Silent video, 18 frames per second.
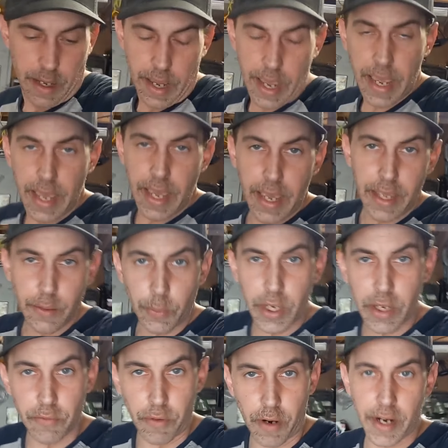And
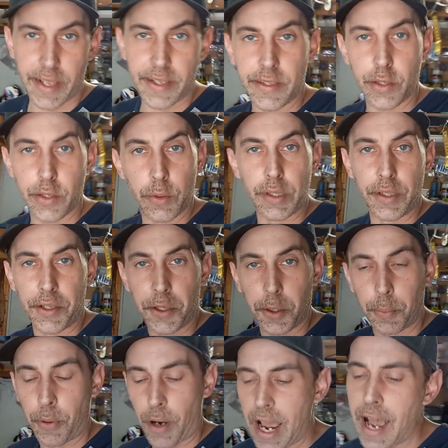we run into a
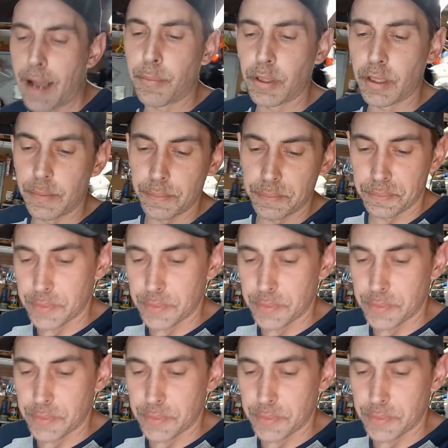little problem.